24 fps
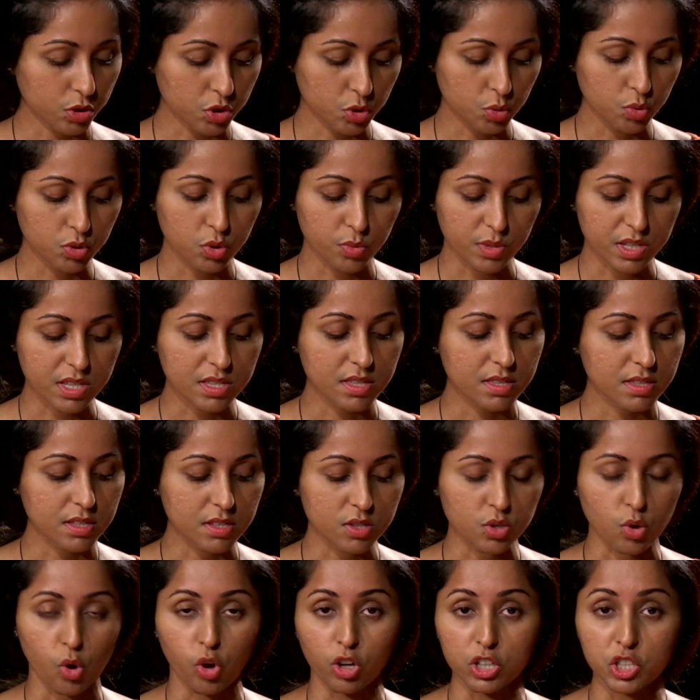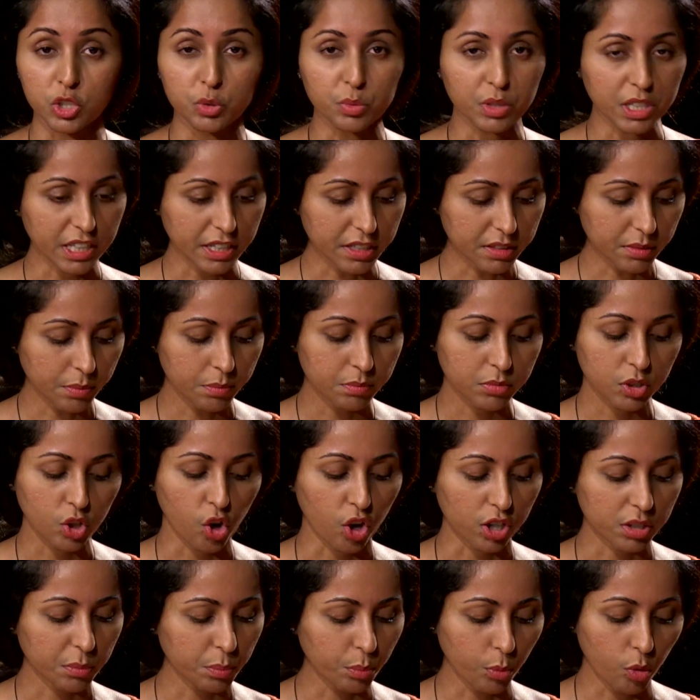two twists is all you need,
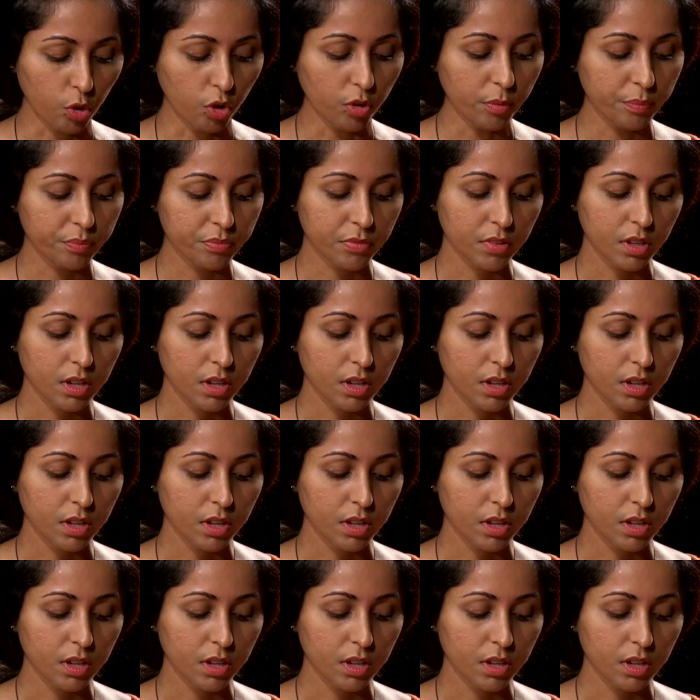not more.